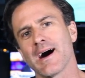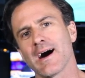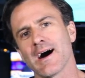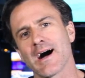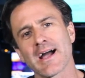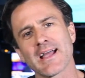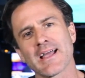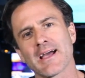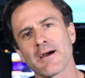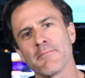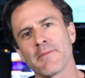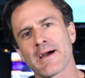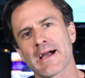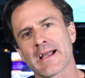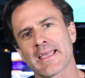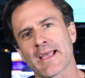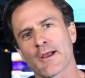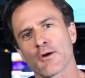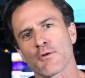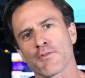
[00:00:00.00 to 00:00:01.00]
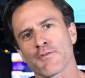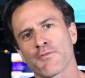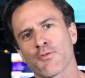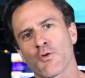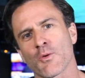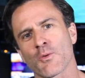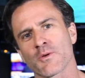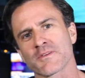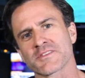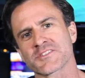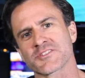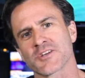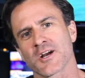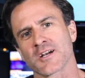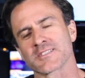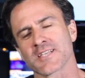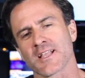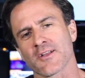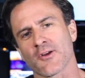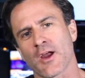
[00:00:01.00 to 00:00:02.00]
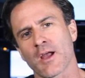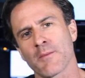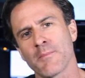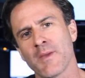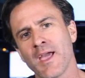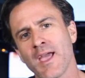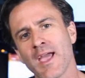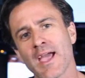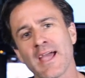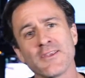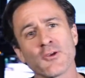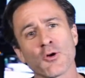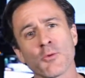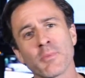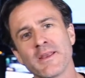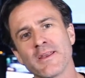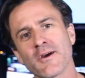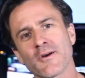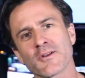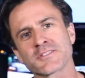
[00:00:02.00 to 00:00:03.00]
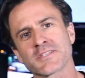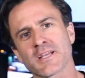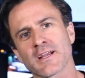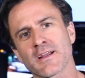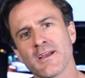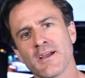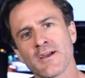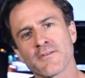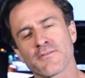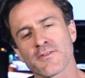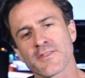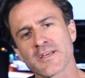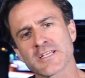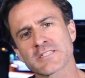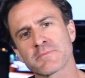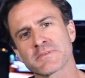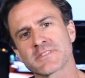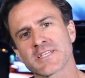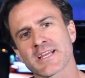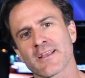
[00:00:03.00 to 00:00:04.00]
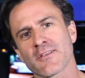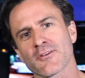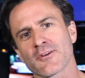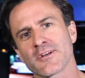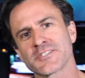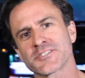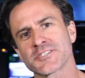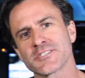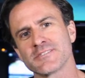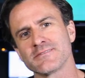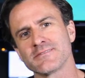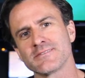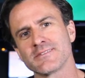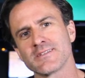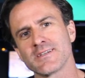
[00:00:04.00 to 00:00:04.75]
I am Mac Engel of the Fort Worth Star Telegram, and you'll be noticing for this particular edition,